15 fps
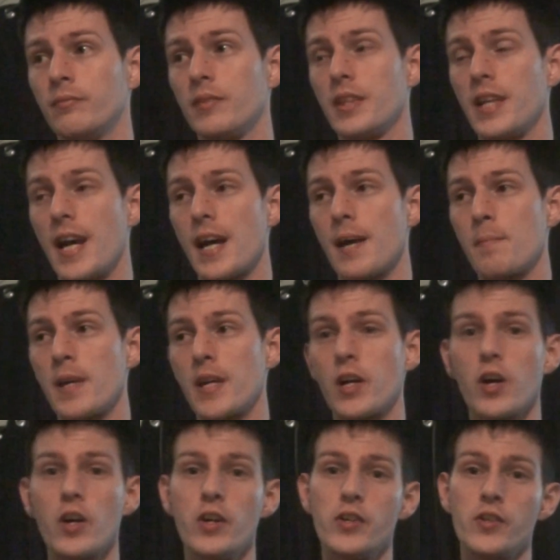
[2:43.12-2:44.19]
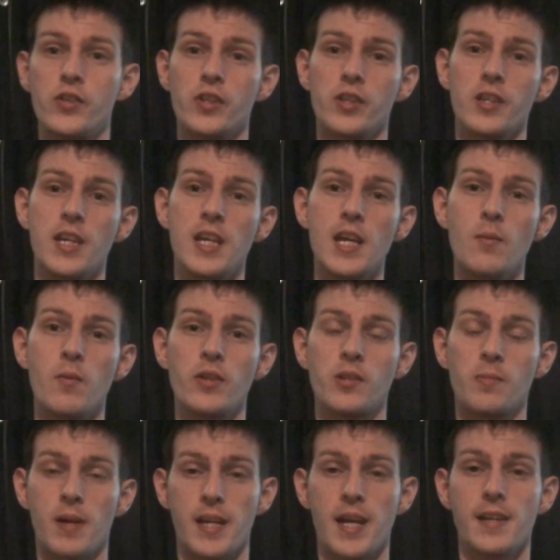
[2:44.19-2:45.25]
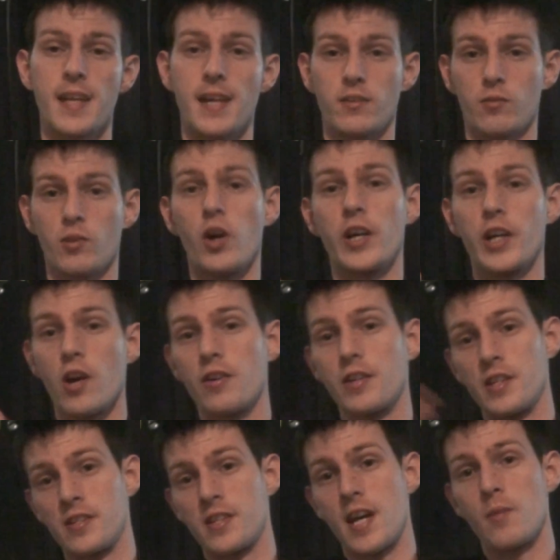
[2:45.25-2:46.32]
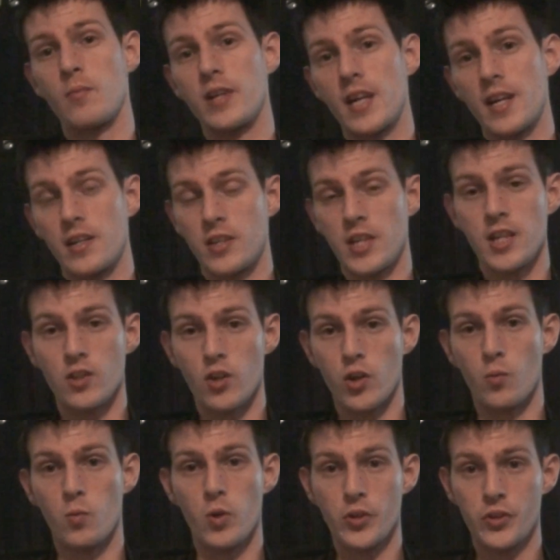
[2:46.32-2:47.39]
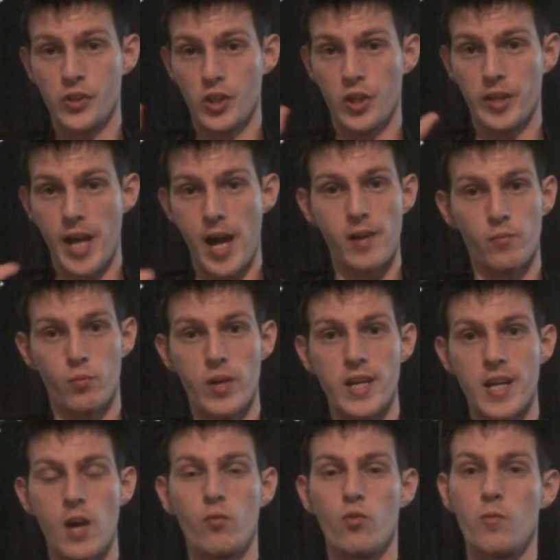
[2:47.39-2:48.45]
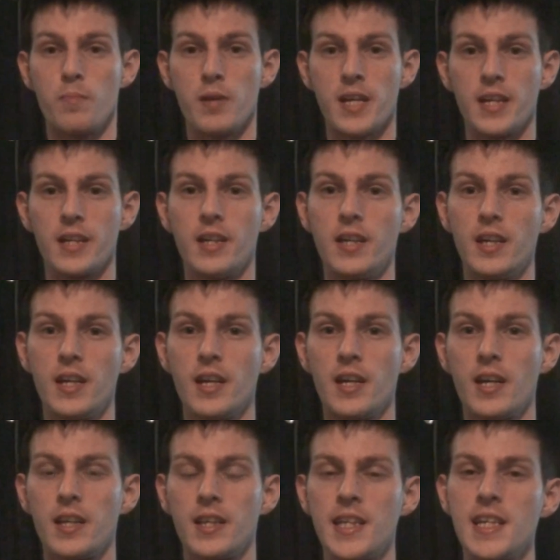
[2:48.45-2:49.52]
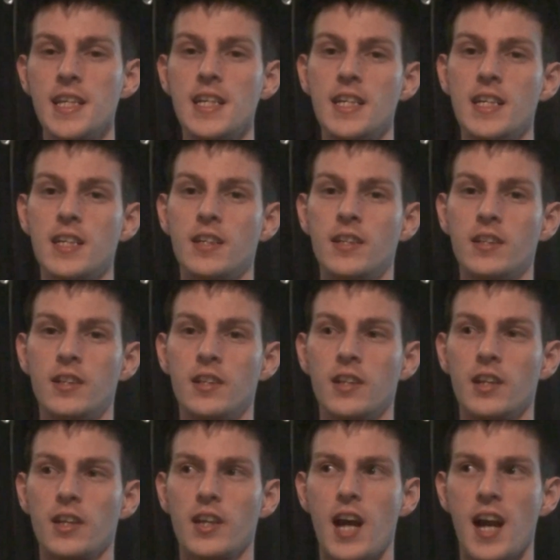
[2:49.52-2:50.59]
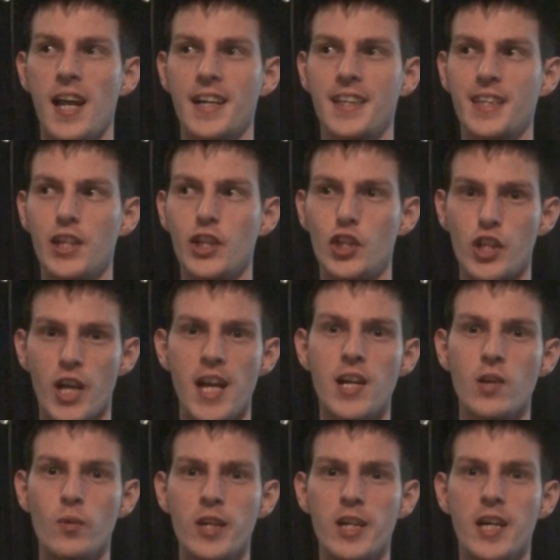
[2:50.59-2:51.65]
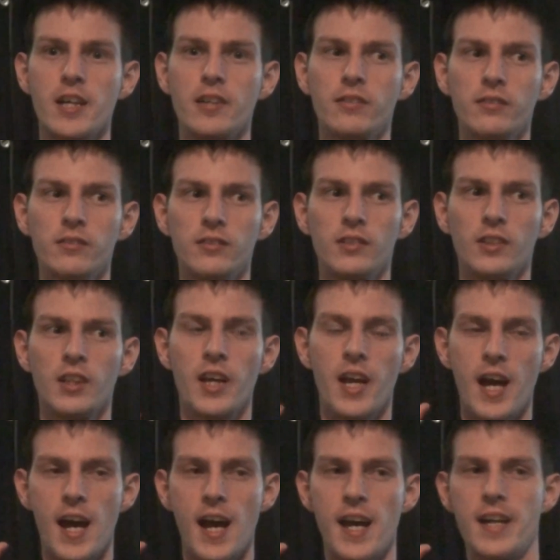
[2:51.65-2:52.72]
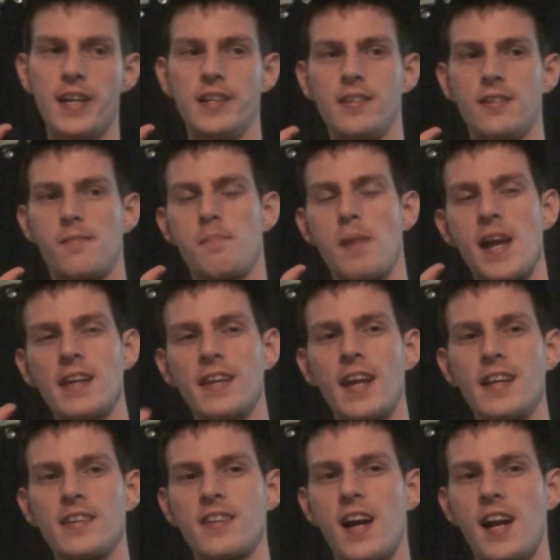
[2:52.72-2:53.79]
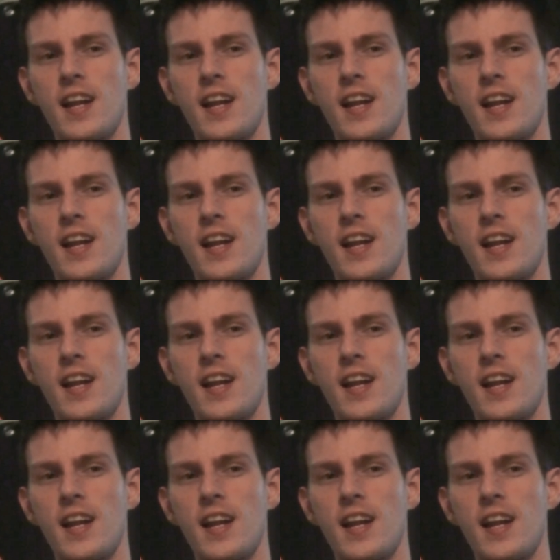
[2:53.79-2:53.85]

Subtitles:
yeah, because he wants to play that, that's going to go on the same weekend as his God of War, so that weekend will be the the Jade weekend. And being that it's